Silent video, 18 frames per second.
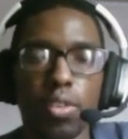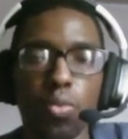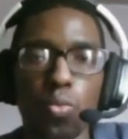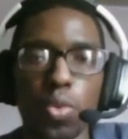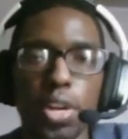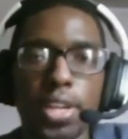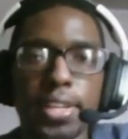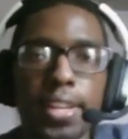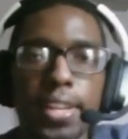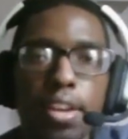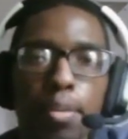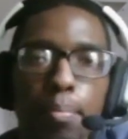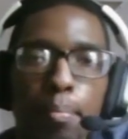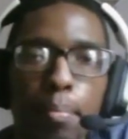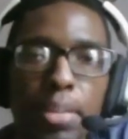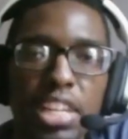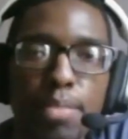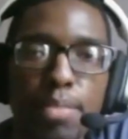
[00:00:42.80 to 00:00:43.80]
everyone.
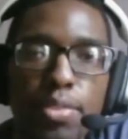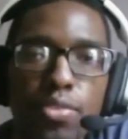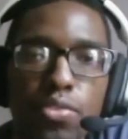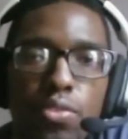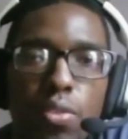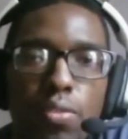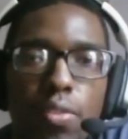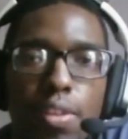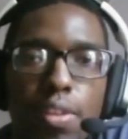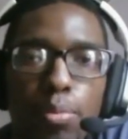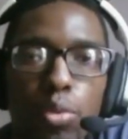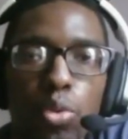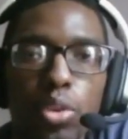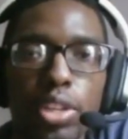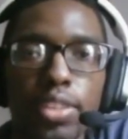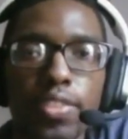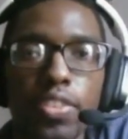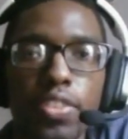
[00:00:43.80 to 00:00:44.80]
My name is
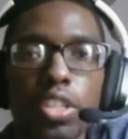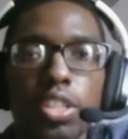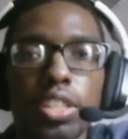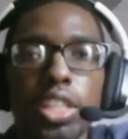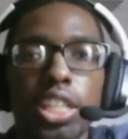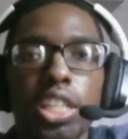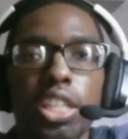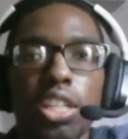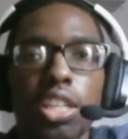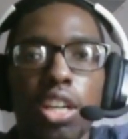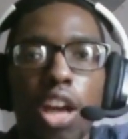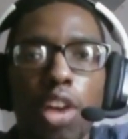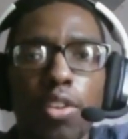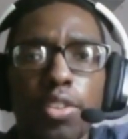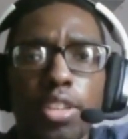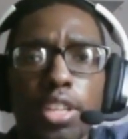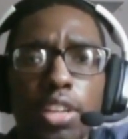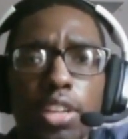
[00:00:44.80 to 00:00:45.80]
Silverreploid CLE.
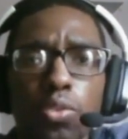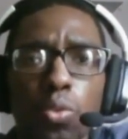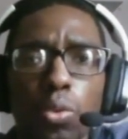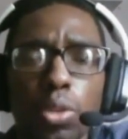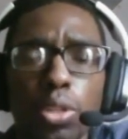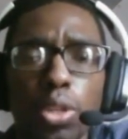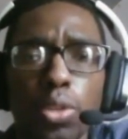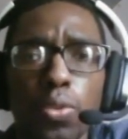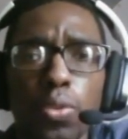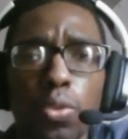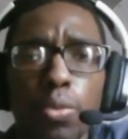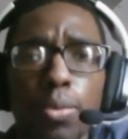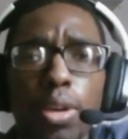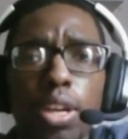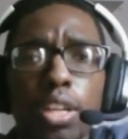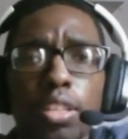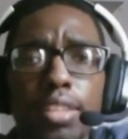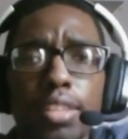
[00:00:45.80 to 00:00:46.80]
How are you guys doing on
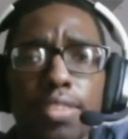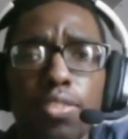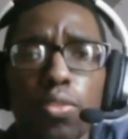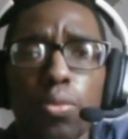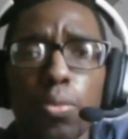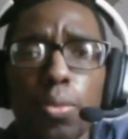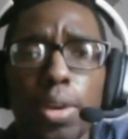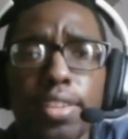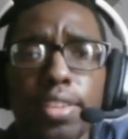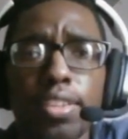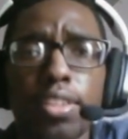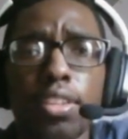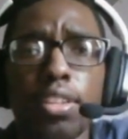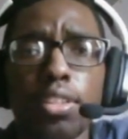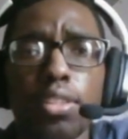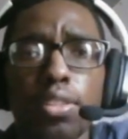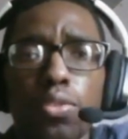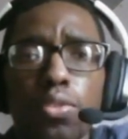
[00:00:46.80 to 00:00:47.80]
YouTube? That's right.
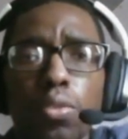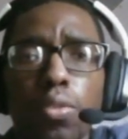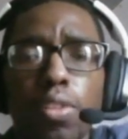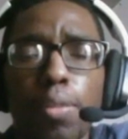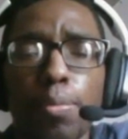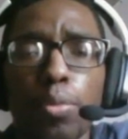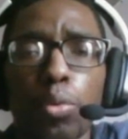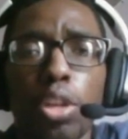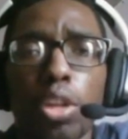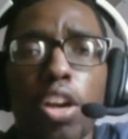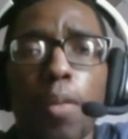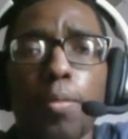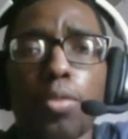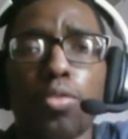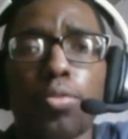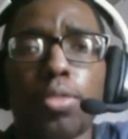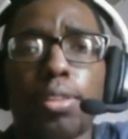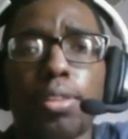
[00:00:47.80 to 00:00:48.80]
The Silverreploid
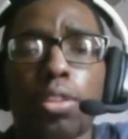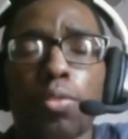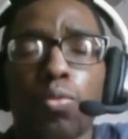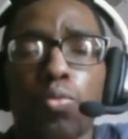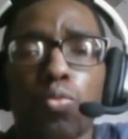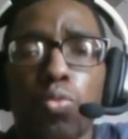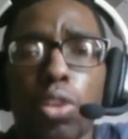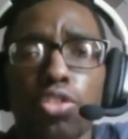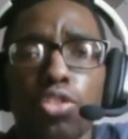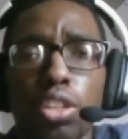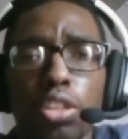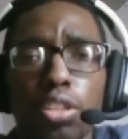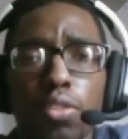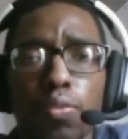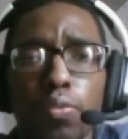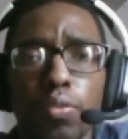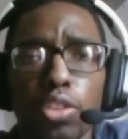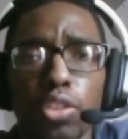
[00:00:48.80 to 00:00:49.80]
community is looking fresh
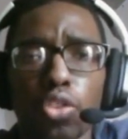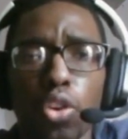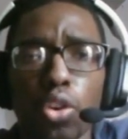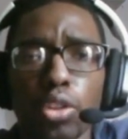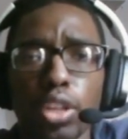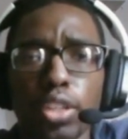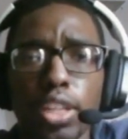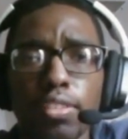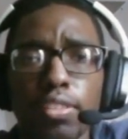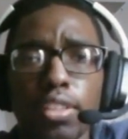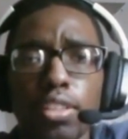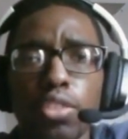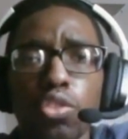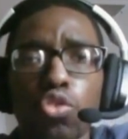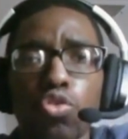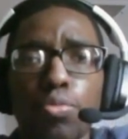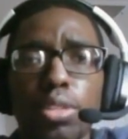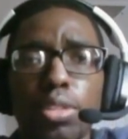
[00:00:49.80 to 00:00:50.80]
in the flesh on the net,
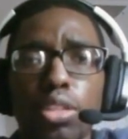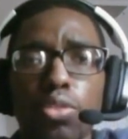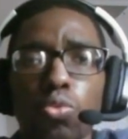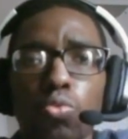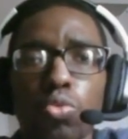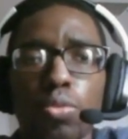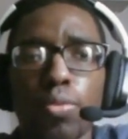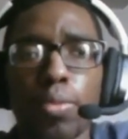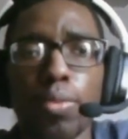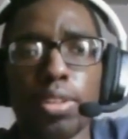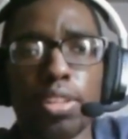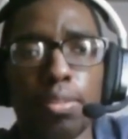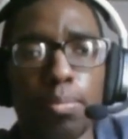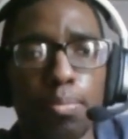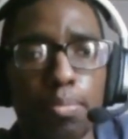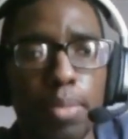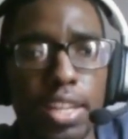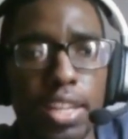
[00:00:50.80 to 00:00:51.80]
streaming on stream.
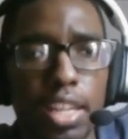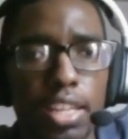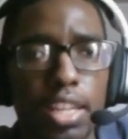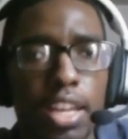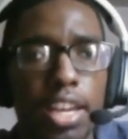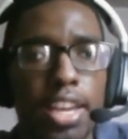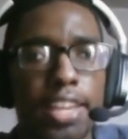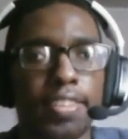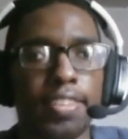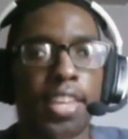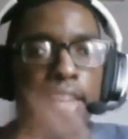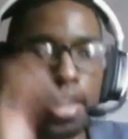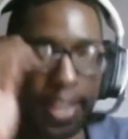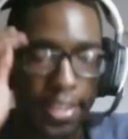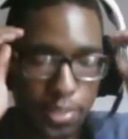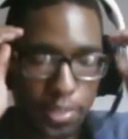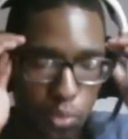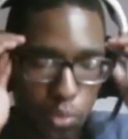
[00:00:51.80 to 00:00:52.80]
Welcome back, guys,
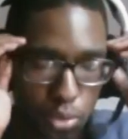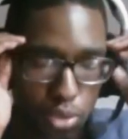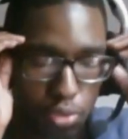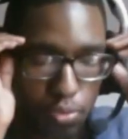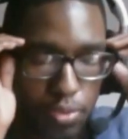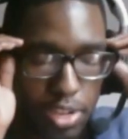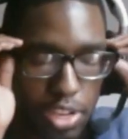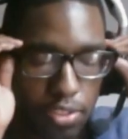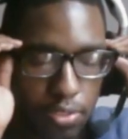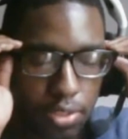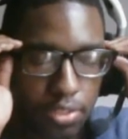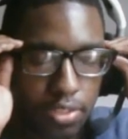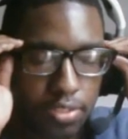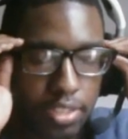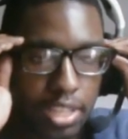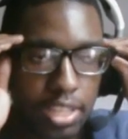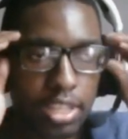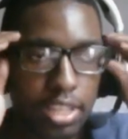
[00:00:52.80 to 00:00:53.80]
to another reaction video
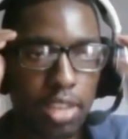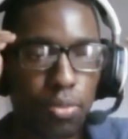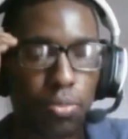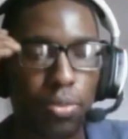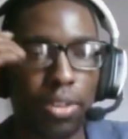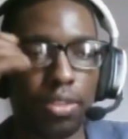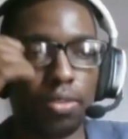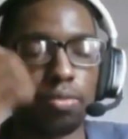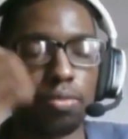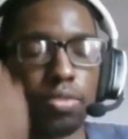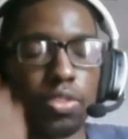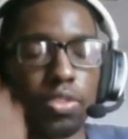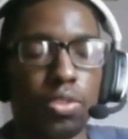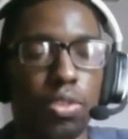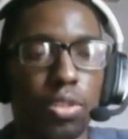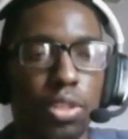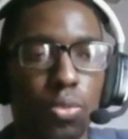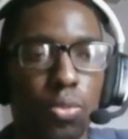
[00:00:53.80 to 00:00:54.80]
today, guys. React
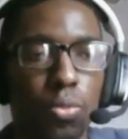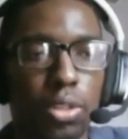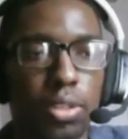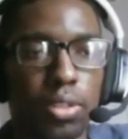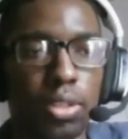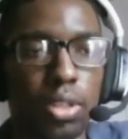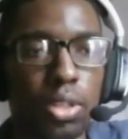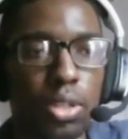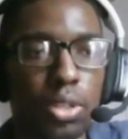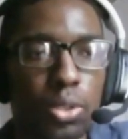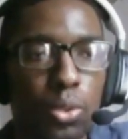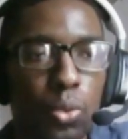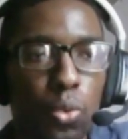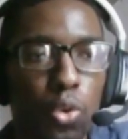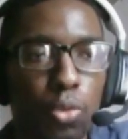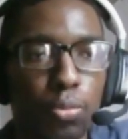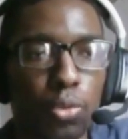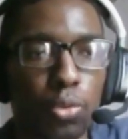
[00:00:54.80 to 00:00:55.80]
to another one of
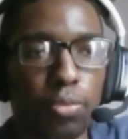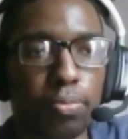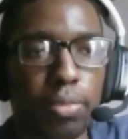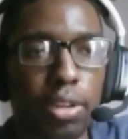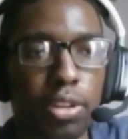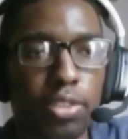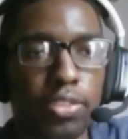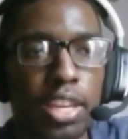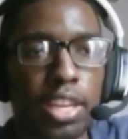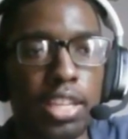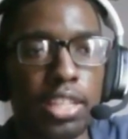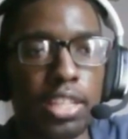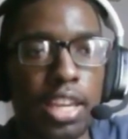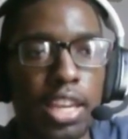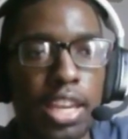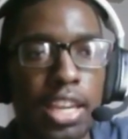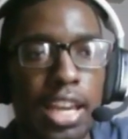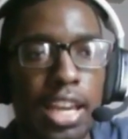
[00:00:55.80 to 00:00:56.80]
Corporal Spider's,
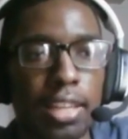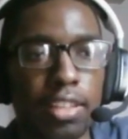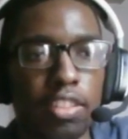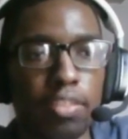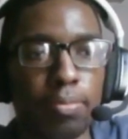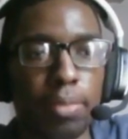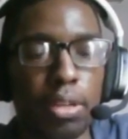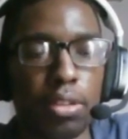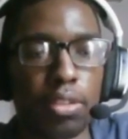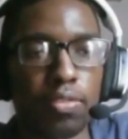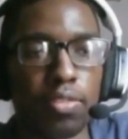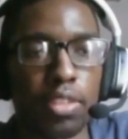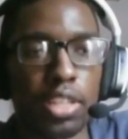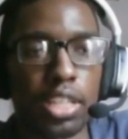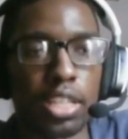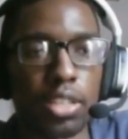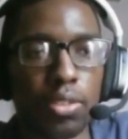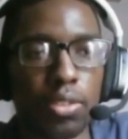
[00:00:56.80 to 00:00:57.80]
aka Alex Spider's
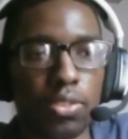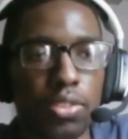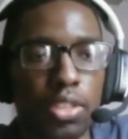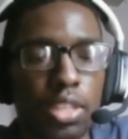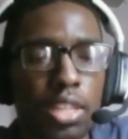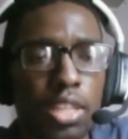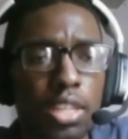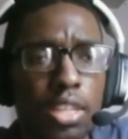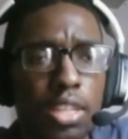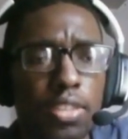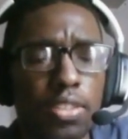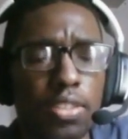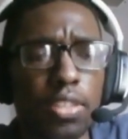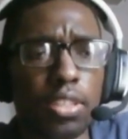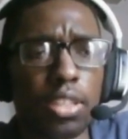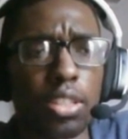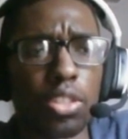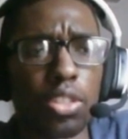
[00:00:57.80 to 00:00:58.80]
videos. This
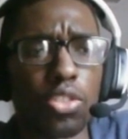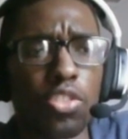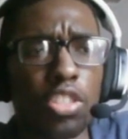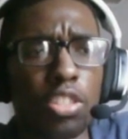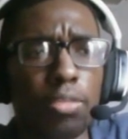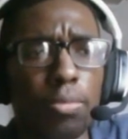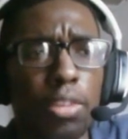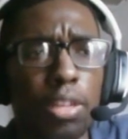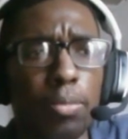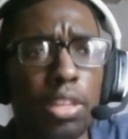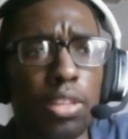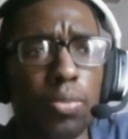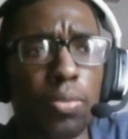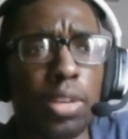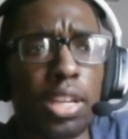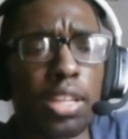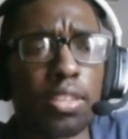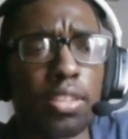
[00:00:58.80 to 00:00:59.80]
is another GMI, by
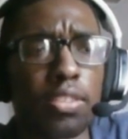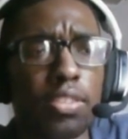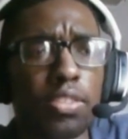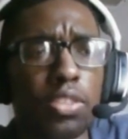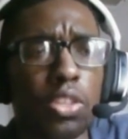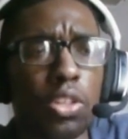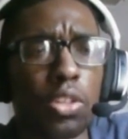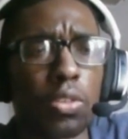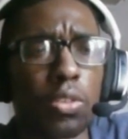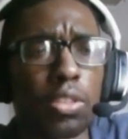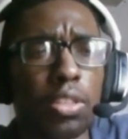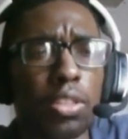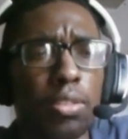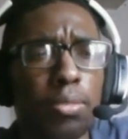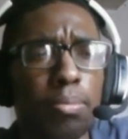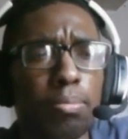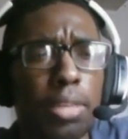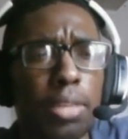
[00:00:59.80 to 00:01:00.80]
the way. This is called
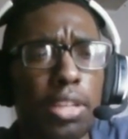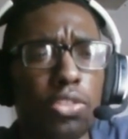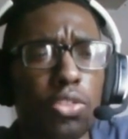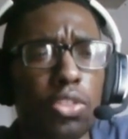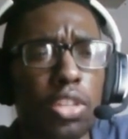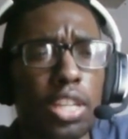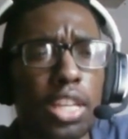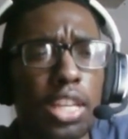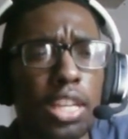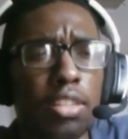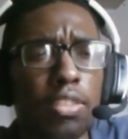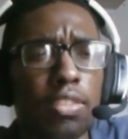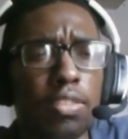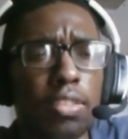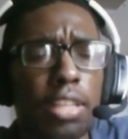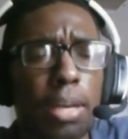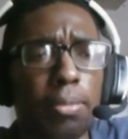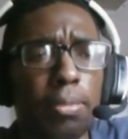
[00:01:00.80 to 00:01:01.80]
Master Hand
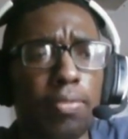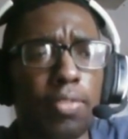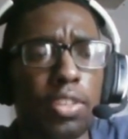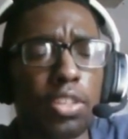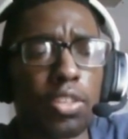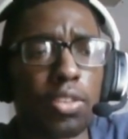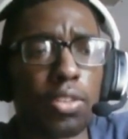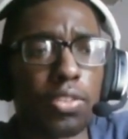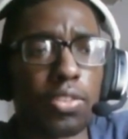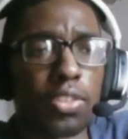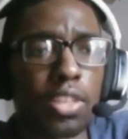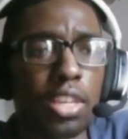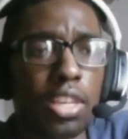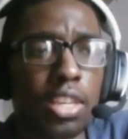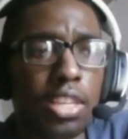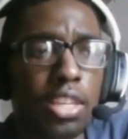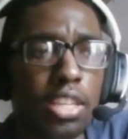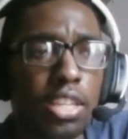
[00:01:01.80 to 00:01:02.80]
Snaps Fingers.
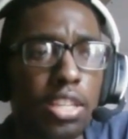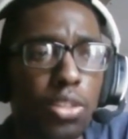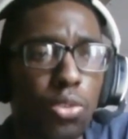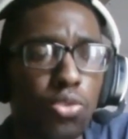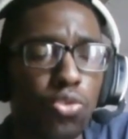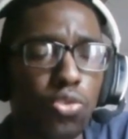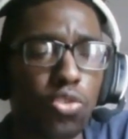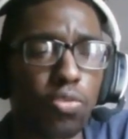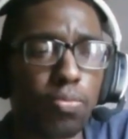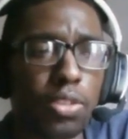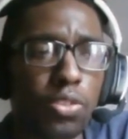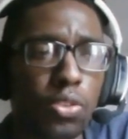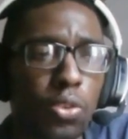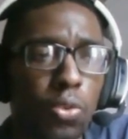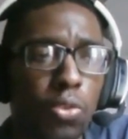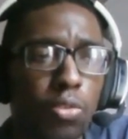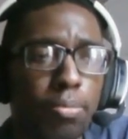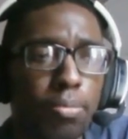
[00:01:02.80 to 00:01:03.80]
You know, truth be
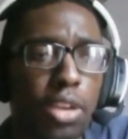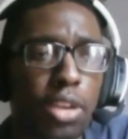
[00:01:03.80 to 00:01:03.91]
told,